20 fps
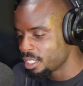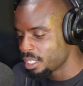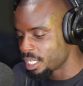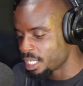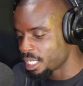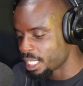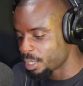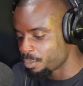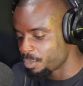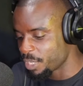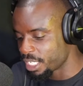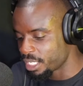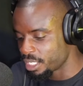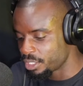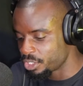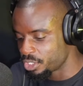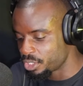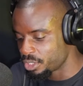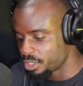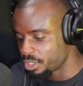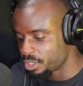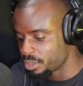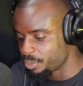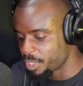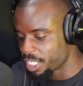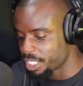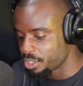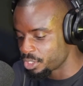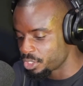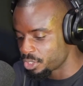and like making sh-
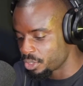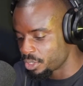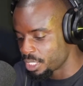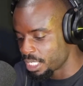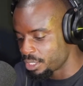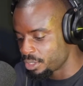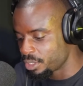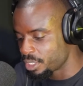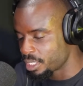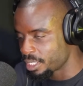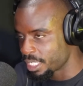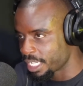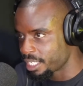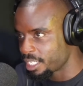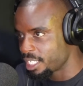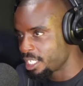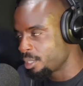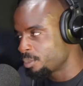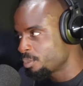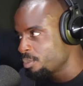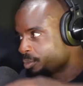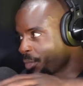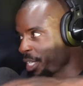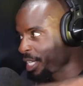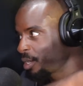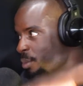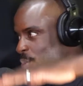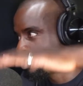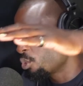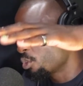making sure that you can like keep
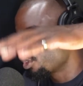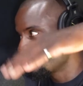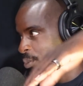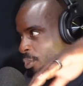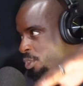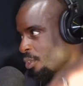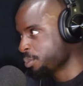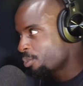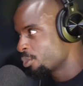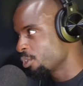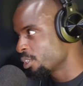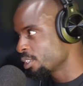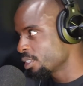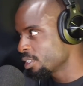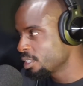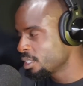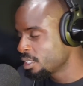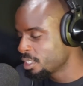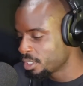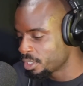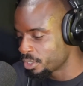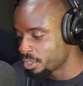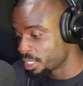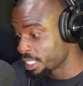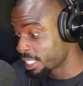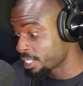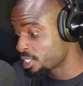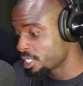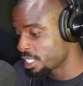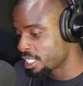making more and more and more, or
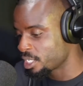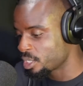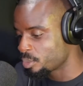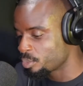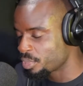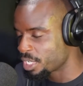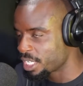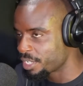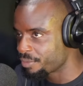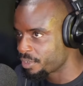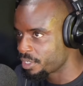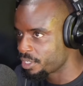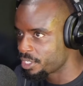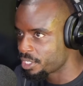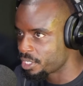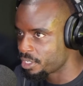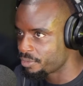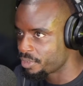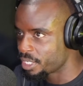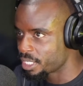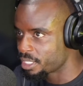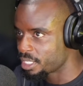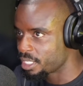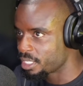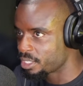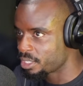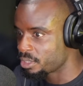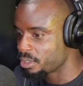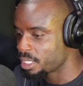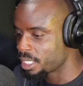like staying in profit and stuff like
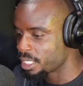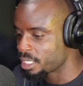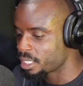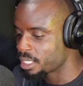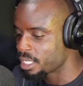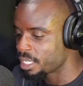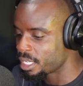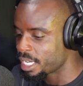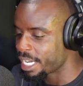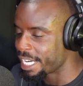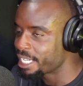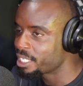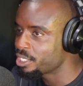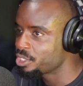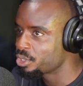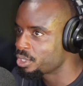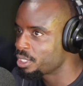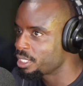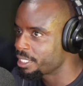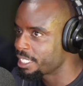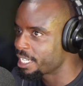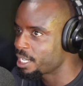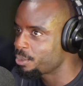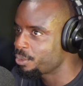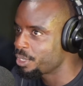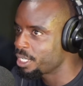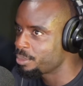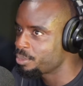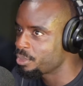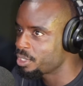that. So like I enjoy it that
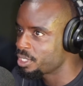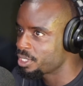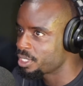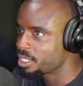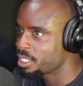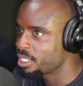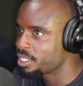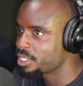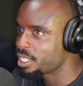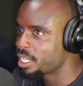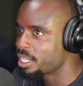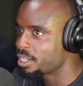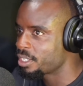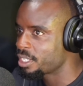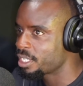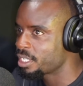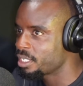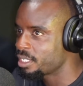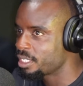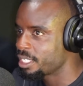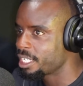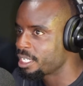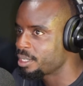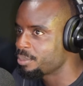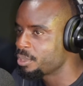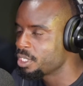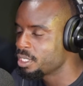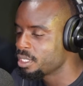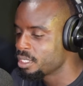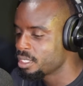way because it is kind of like a
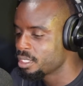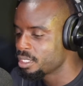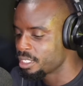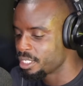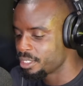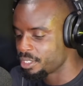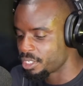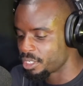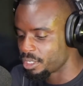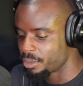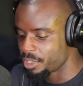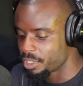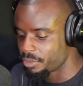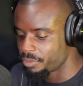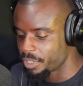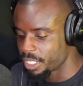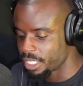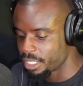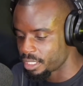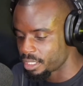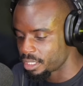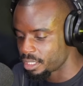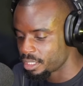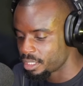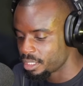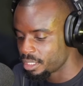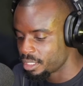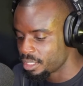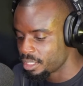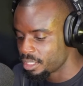game in terms of like
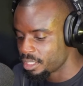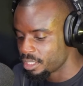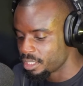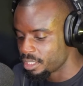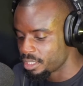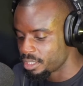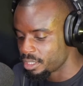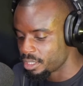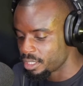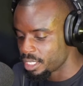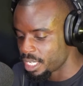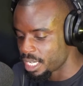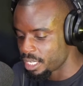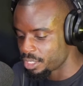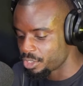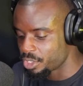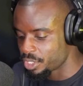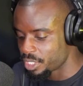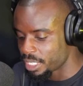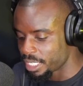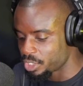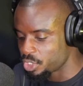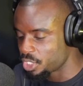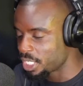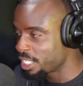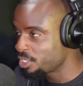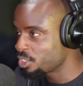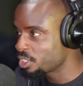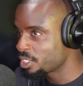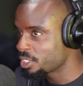yeah, just like
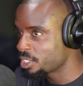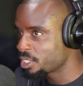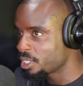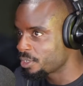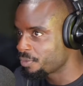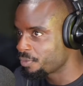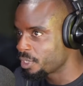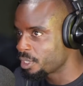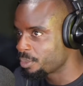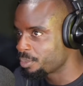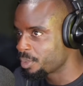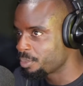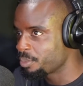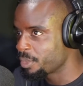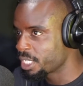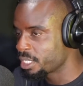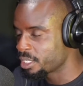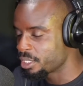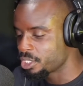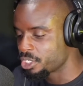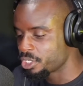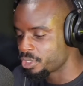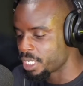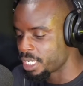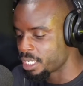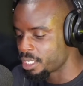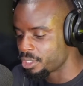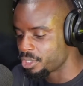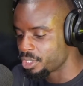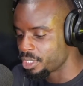changing stuff up and making a
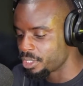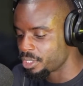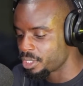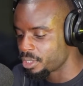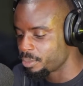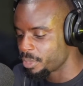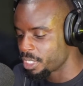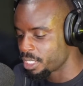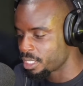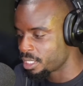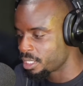strategy to make